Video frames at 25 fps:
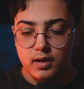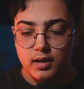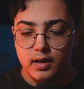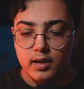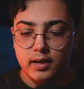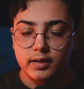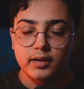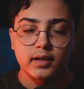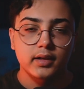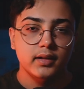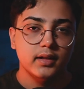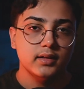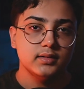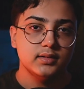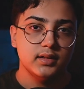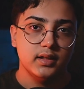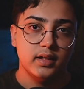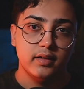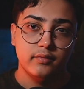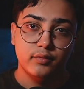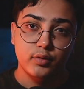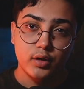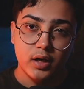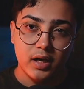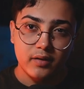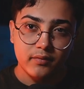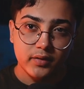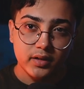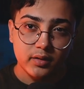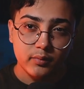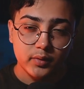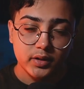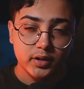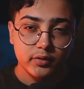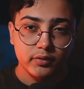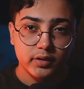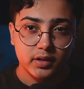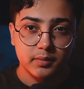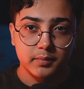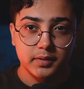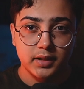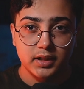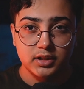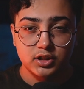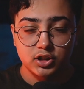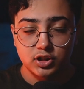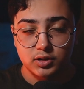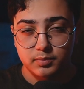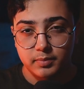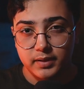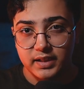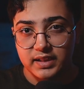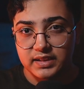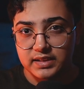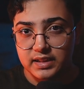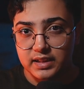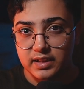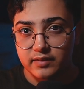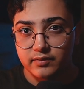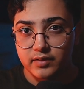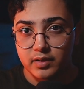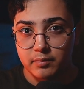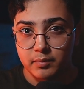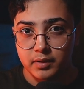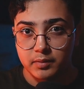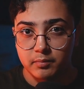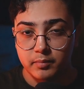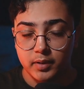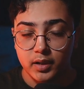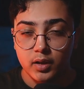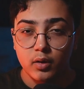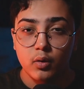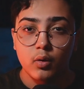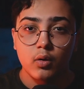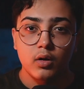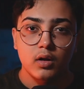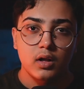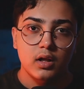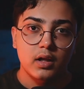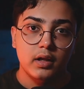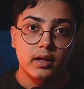And yeah, that's it. If you have any video recommendations, please leave them in below.